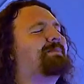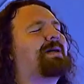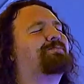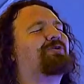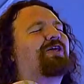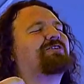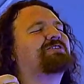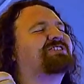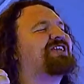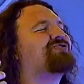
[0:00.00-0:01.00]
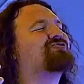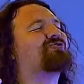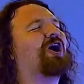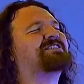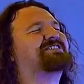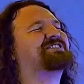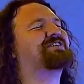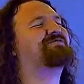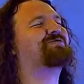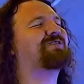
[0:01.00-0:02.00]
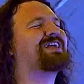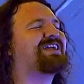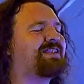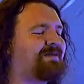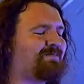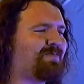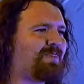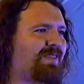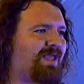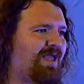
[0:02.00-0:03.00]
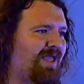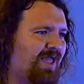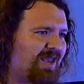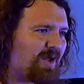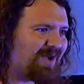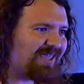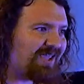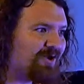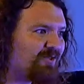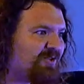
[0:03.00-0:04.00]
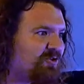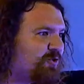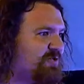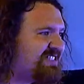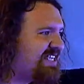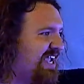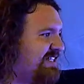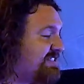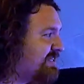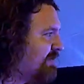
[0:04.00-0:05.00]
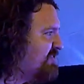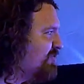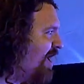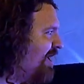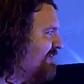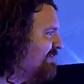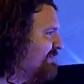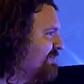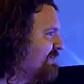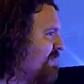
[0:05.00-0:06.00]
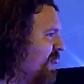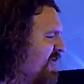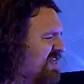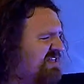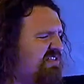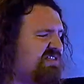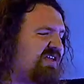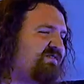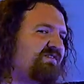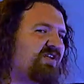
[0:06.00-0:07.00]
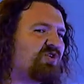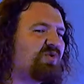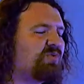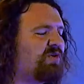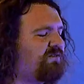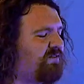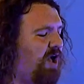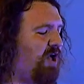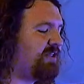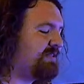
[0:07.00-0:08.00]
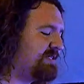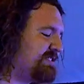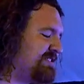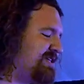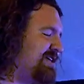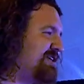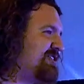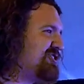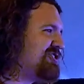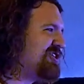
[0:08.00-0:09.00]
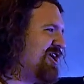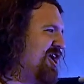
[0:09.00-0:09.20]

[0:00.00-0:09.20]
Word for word: by my brothers in crosses of green. Here the Crusades grew to awkward they fear we will fall in the siege.